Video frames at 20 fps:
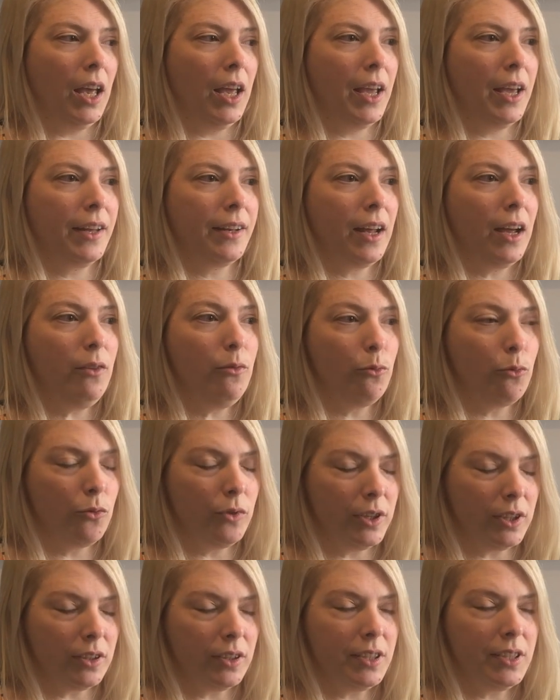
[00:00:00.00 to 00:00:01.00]
And I
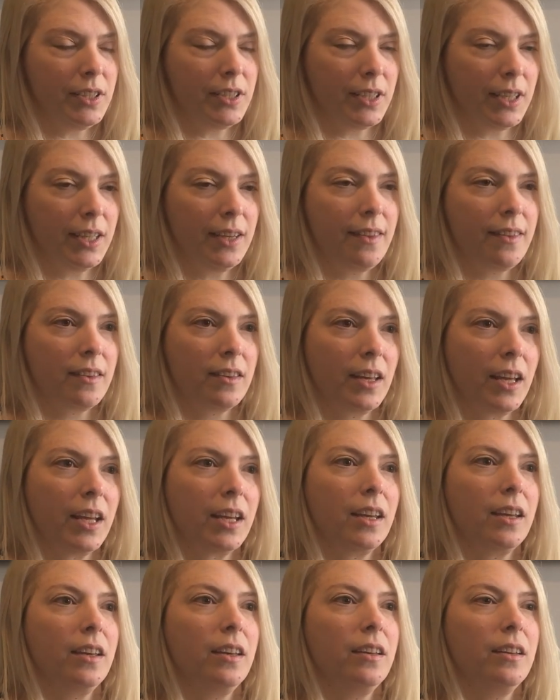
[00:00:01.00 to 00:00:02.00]
really did
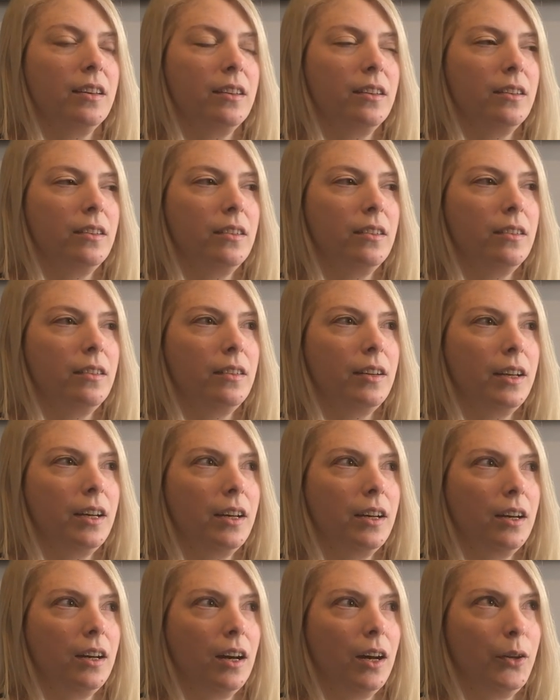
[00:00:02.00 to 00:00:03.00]
think
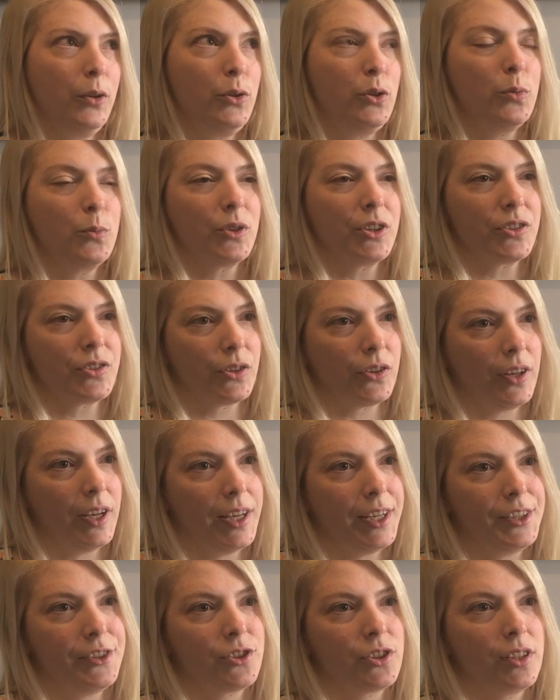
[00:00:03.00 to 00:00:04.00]
on numerous
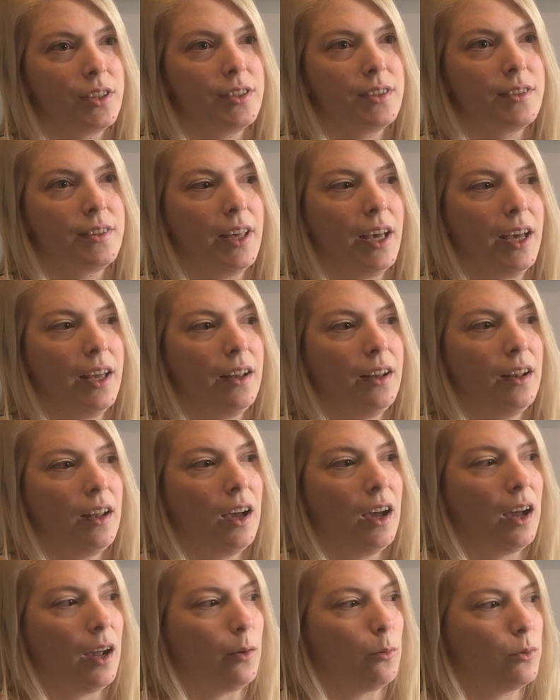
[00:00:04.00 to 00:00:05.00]
occasions that
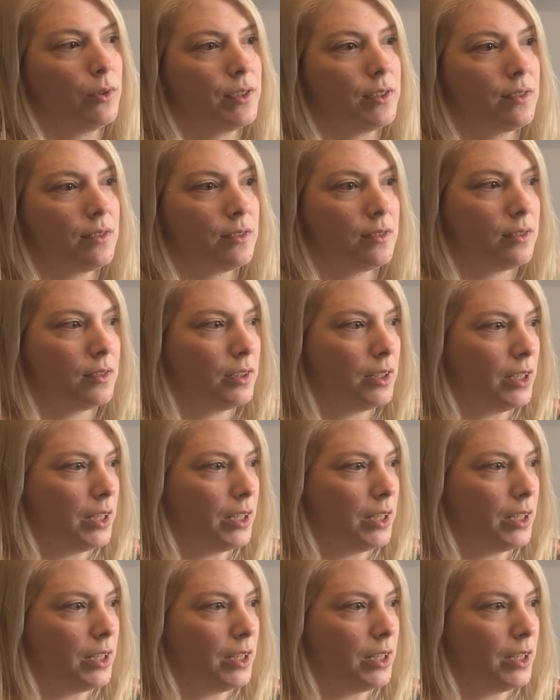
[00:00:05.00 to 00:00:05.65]
I was,